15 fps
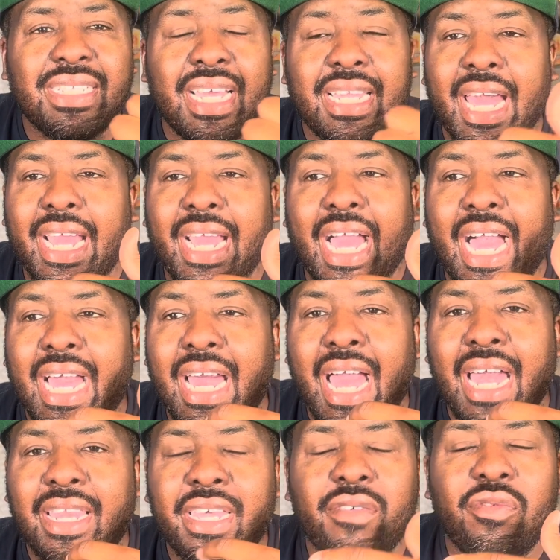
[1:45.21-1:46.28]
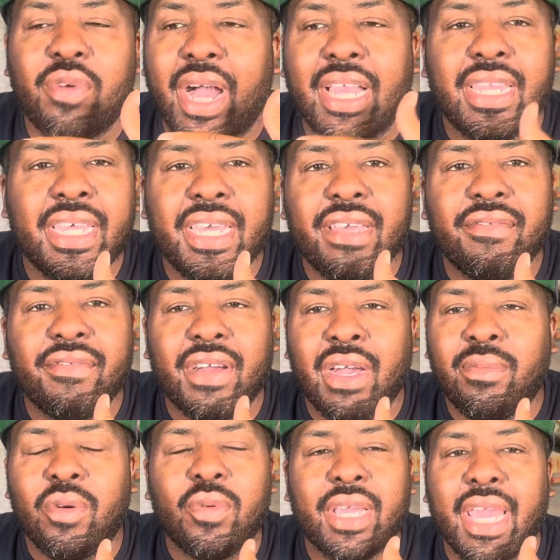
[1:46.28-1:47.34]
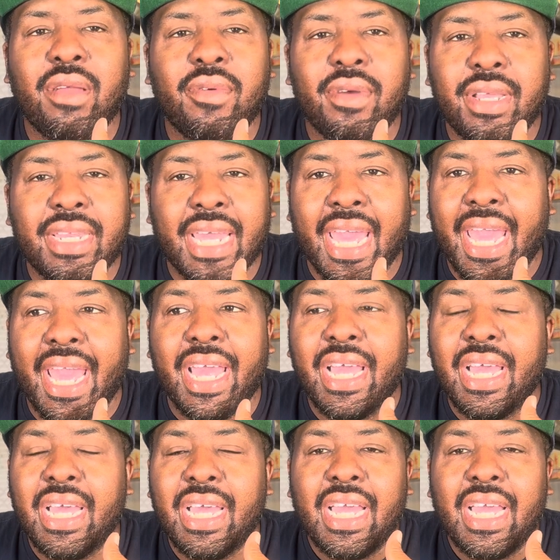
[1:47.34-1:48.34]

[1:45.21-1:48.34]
They're like, I live where I live. I'm okay with that.